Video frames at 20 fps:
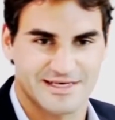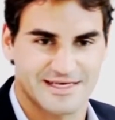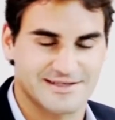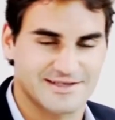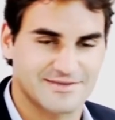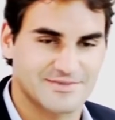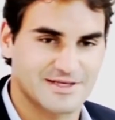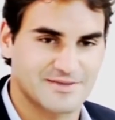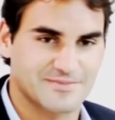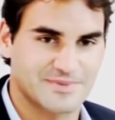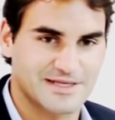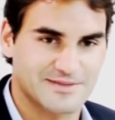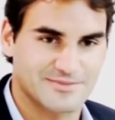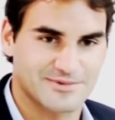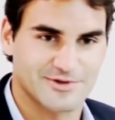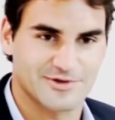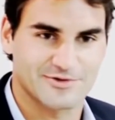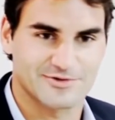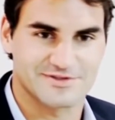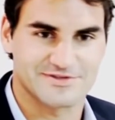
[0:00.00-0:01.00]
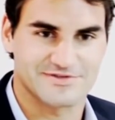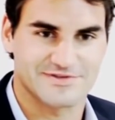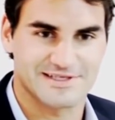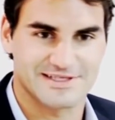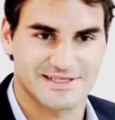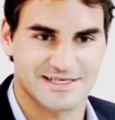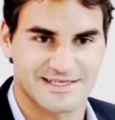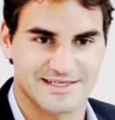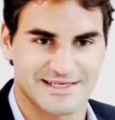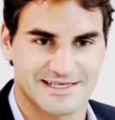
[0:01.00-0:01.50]
I think many people always
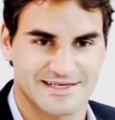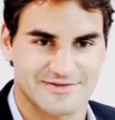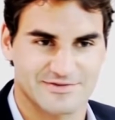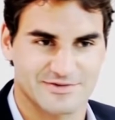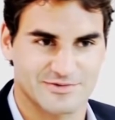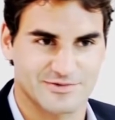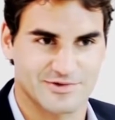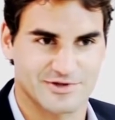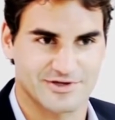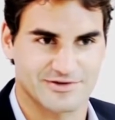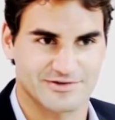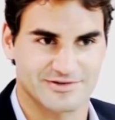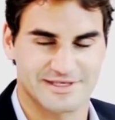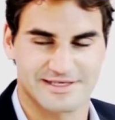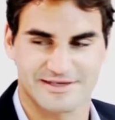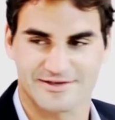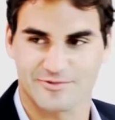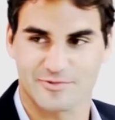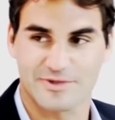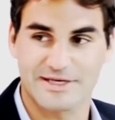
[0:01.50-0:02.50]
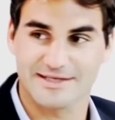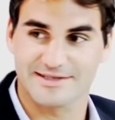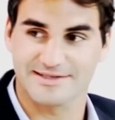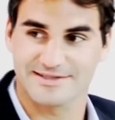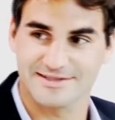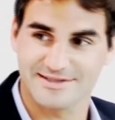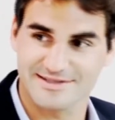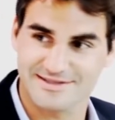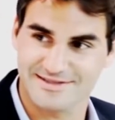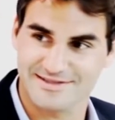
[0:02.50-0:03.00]
feel like they have to work on their
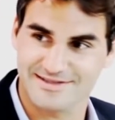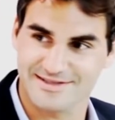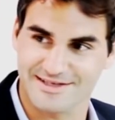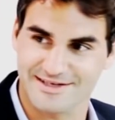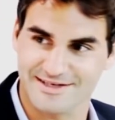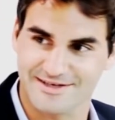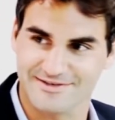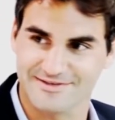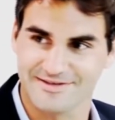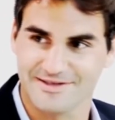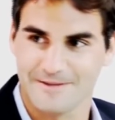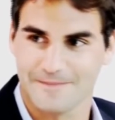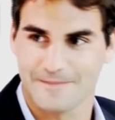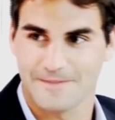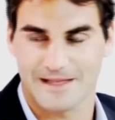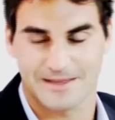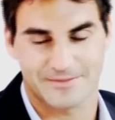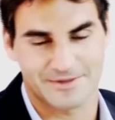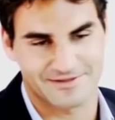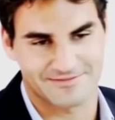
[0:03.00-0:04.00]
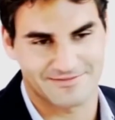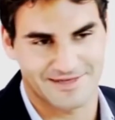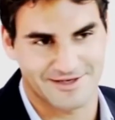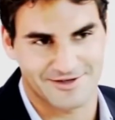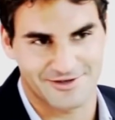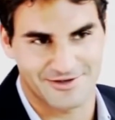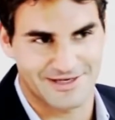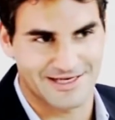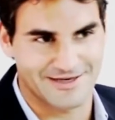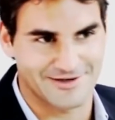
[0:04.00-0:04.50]
weaknesses, you know? I mean,
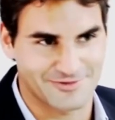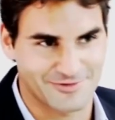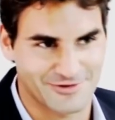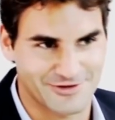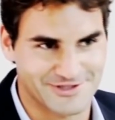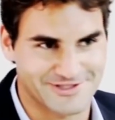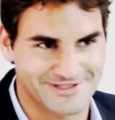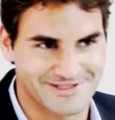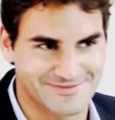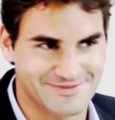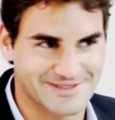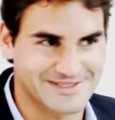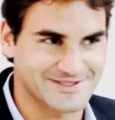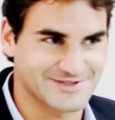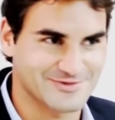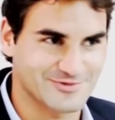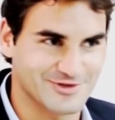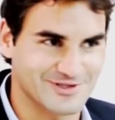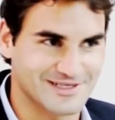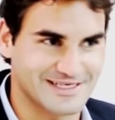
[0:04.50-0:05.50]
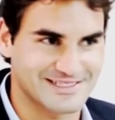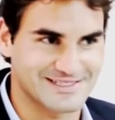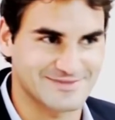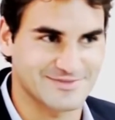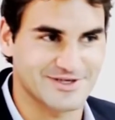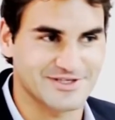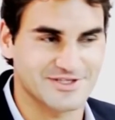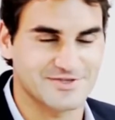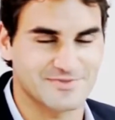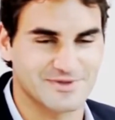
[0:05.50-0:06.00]
I don't know how it works in the business world
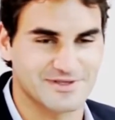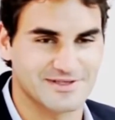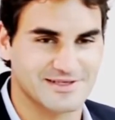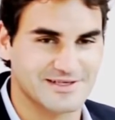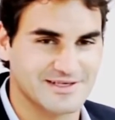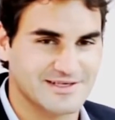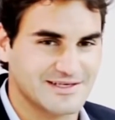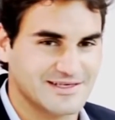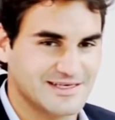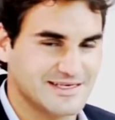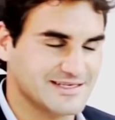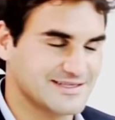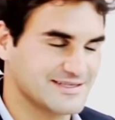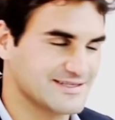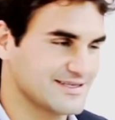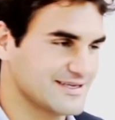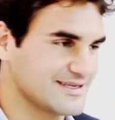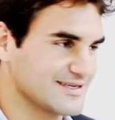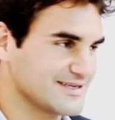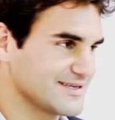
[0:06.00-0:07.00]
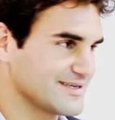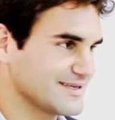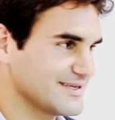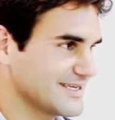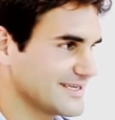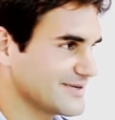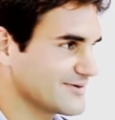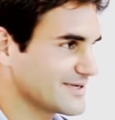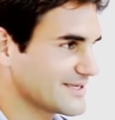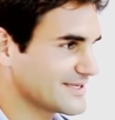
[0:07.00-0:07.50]
as much, but
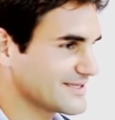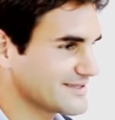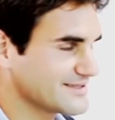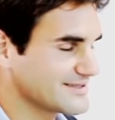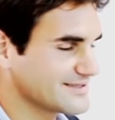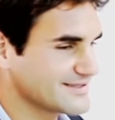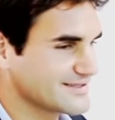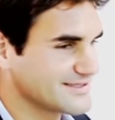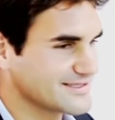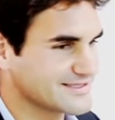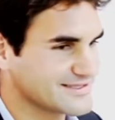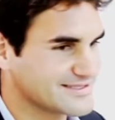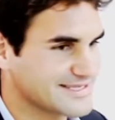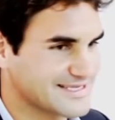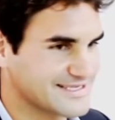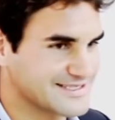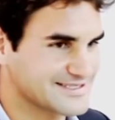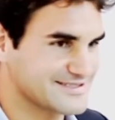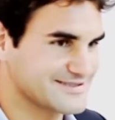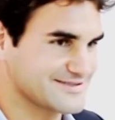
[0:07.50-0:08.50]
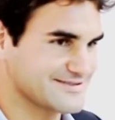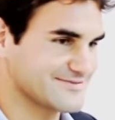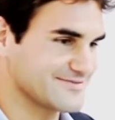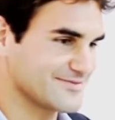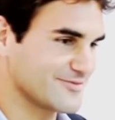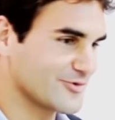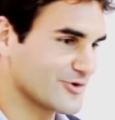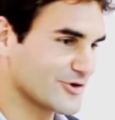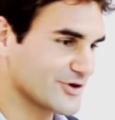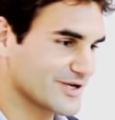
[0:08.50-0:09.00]
anyway, in tennis,
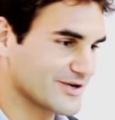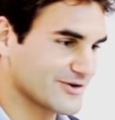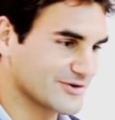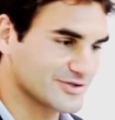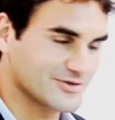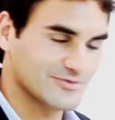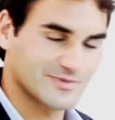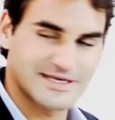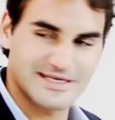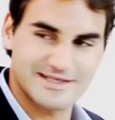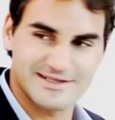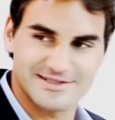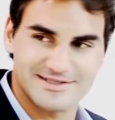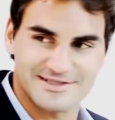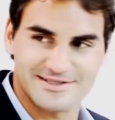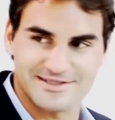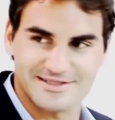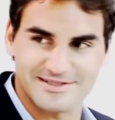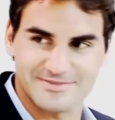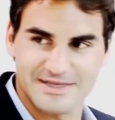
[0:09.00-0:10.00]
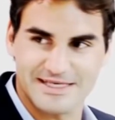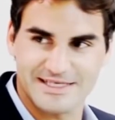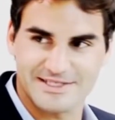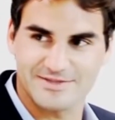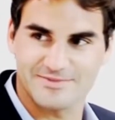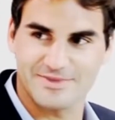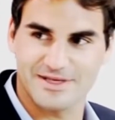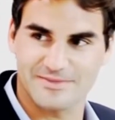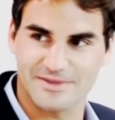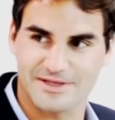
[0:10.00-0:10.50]
working on your weaknesses
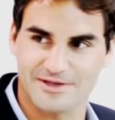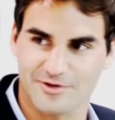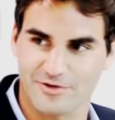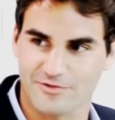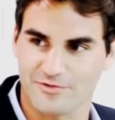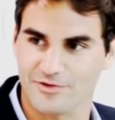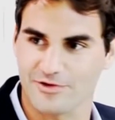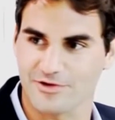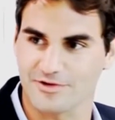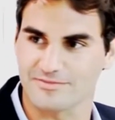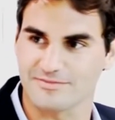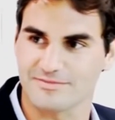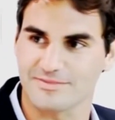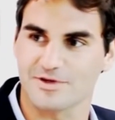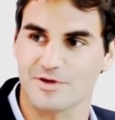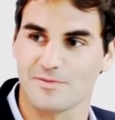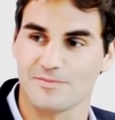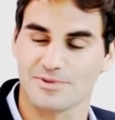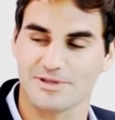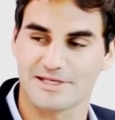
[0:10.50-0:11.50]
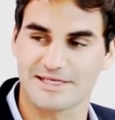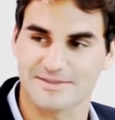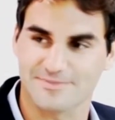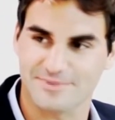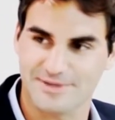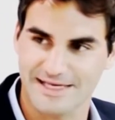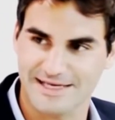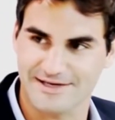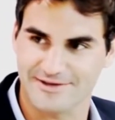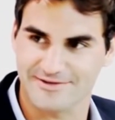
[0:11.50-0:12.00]
makes you maybe an overall
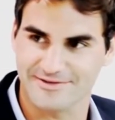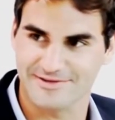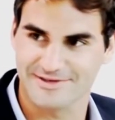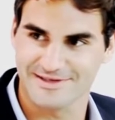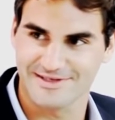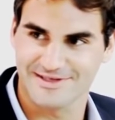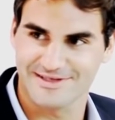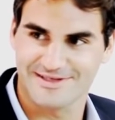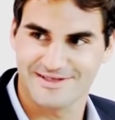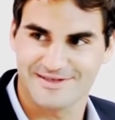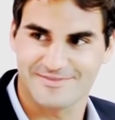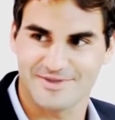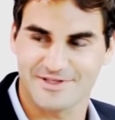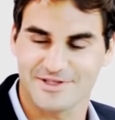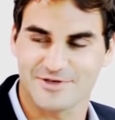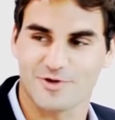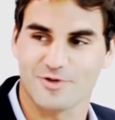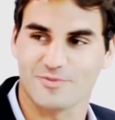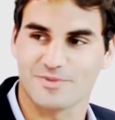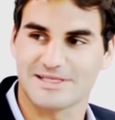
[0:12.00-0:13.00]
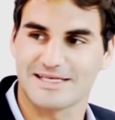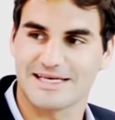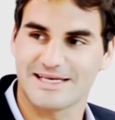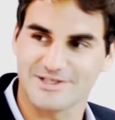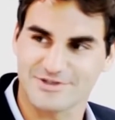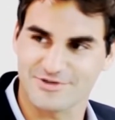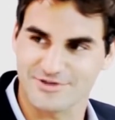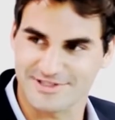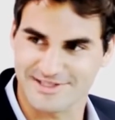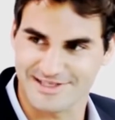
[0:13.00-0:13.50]
complete player, but you won't be
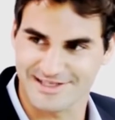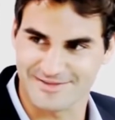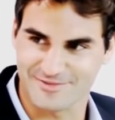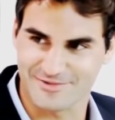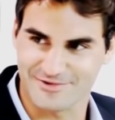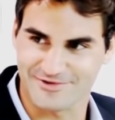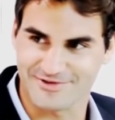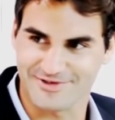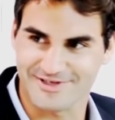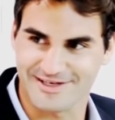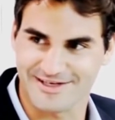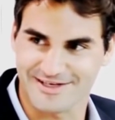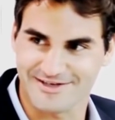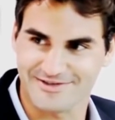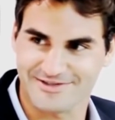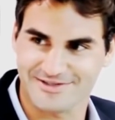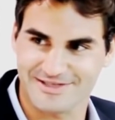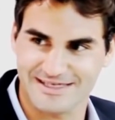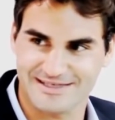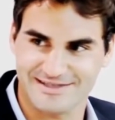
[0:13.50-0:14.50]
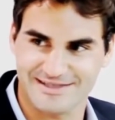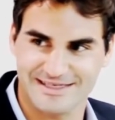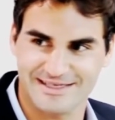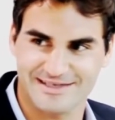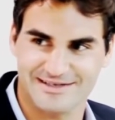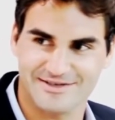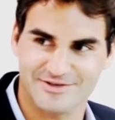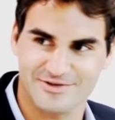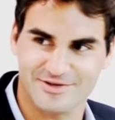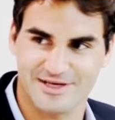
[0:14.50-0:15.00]
dangerous anymore, you know? So I
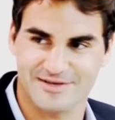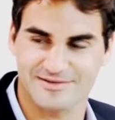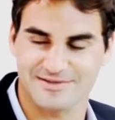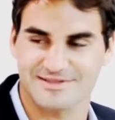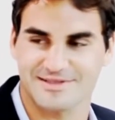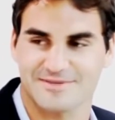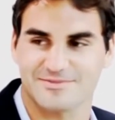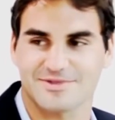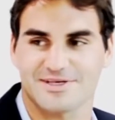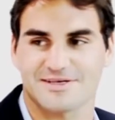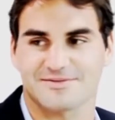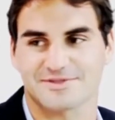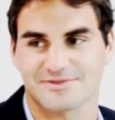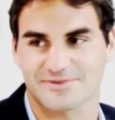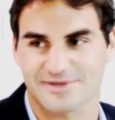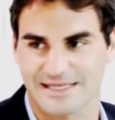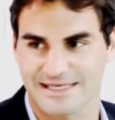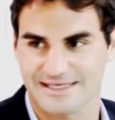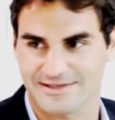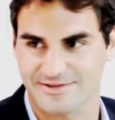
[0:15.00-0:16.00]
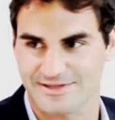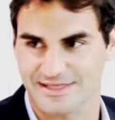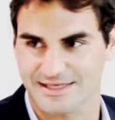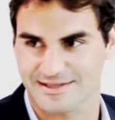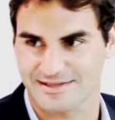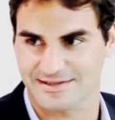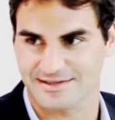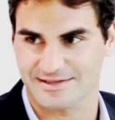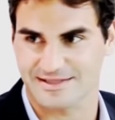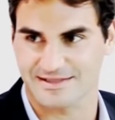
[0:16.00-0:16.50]
think you can sometimes relate to
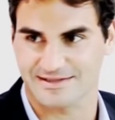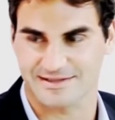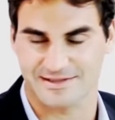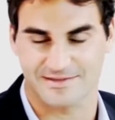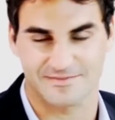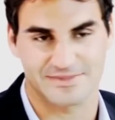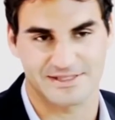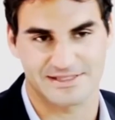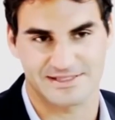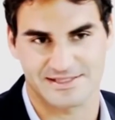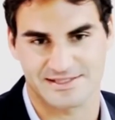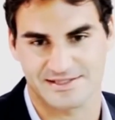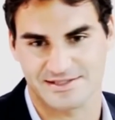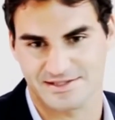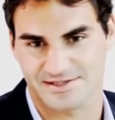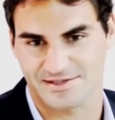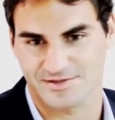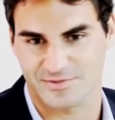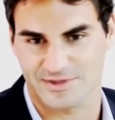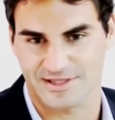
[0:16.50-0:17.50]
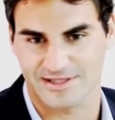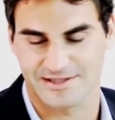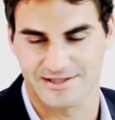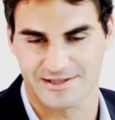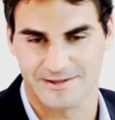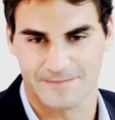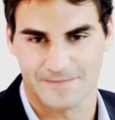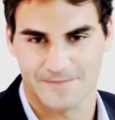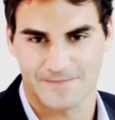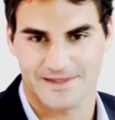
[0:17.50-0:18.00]
that in some businesses as
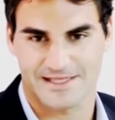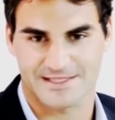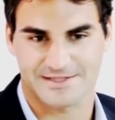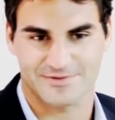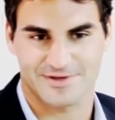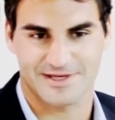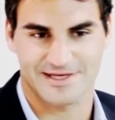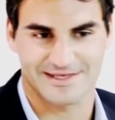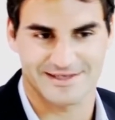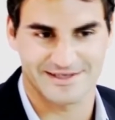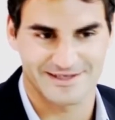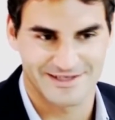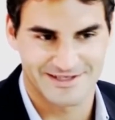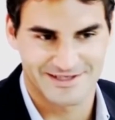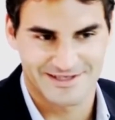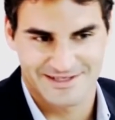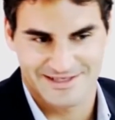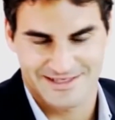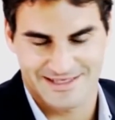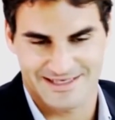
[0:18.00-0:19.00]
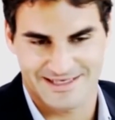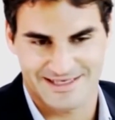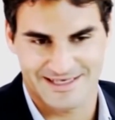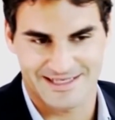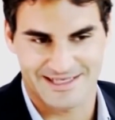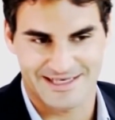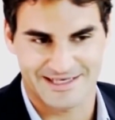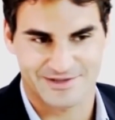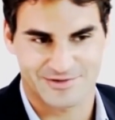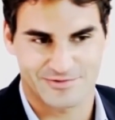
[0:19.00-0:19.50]
well. That's why
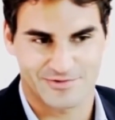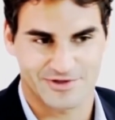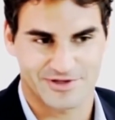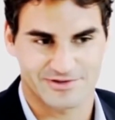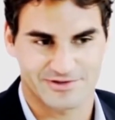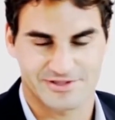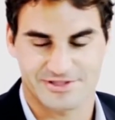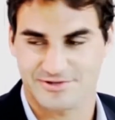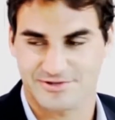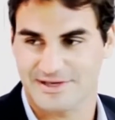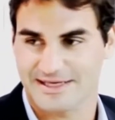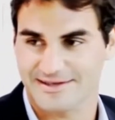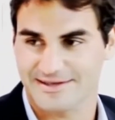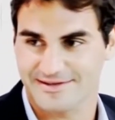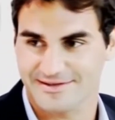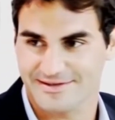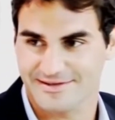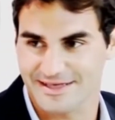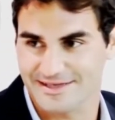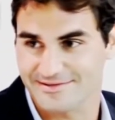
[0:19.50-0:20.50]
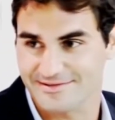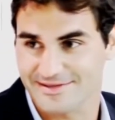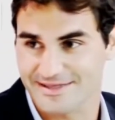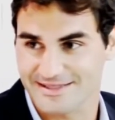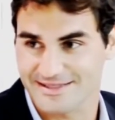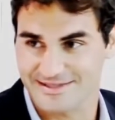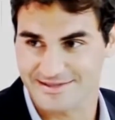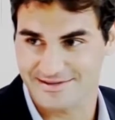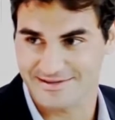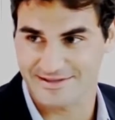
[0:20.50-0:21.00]
I like to work on the strength, and
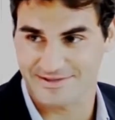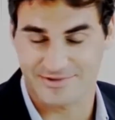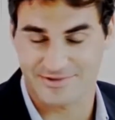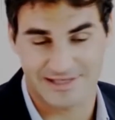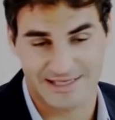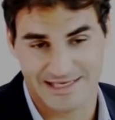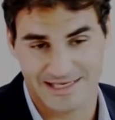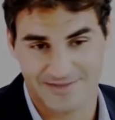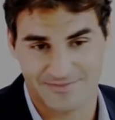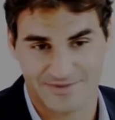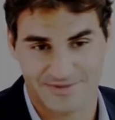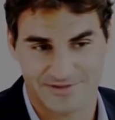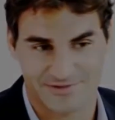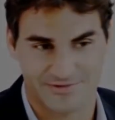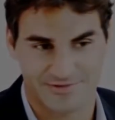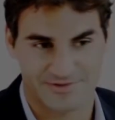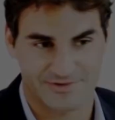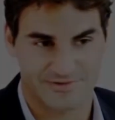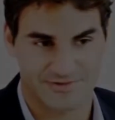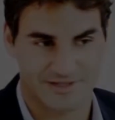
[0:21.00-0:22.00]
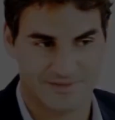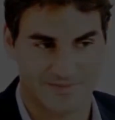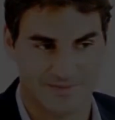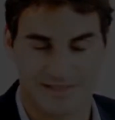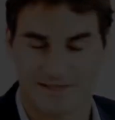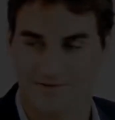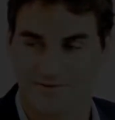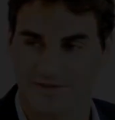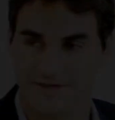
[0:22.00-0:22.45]
it's really helped me throughout my